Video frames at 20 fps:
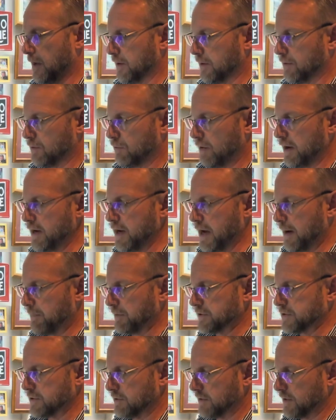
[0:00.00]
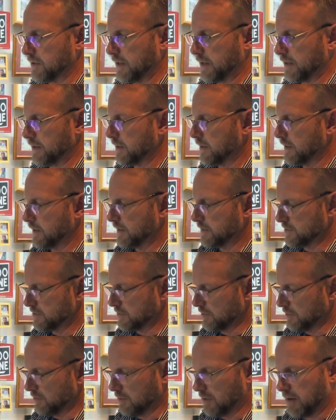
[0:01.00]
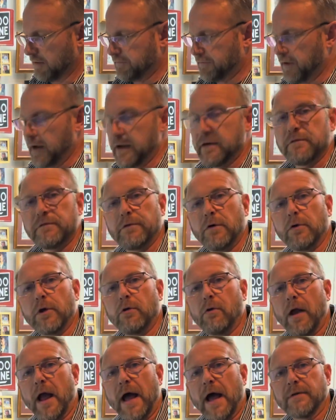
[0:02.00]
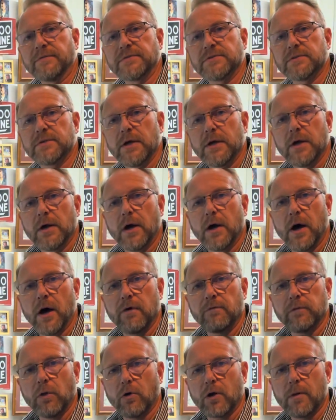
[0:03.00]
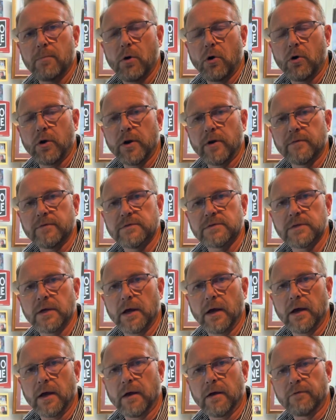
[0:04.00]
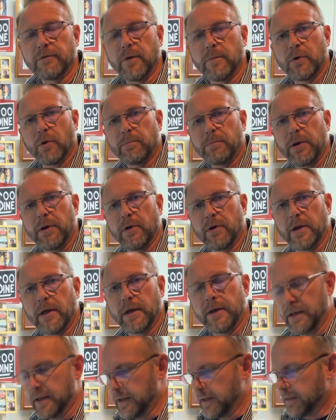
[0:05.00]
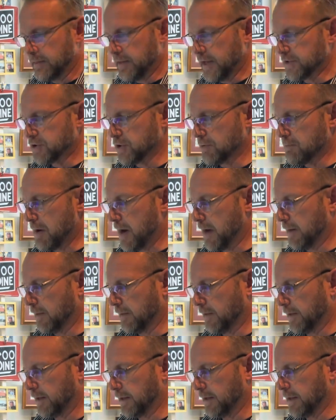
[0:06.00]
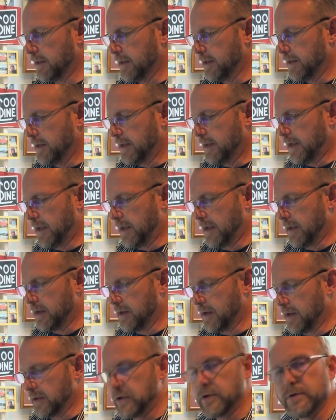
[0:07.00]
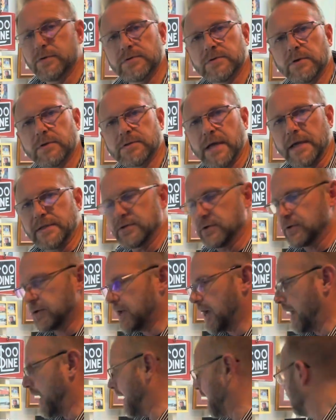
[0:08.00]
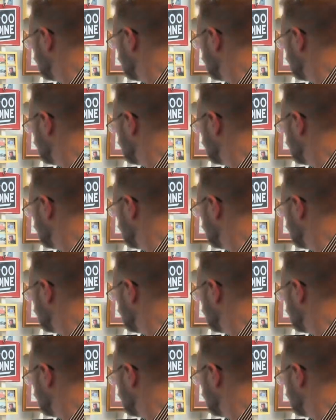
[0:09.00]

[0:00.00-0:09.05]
great opportunity to find photographs of locomotives from your period that you're modeling and use those as your guide.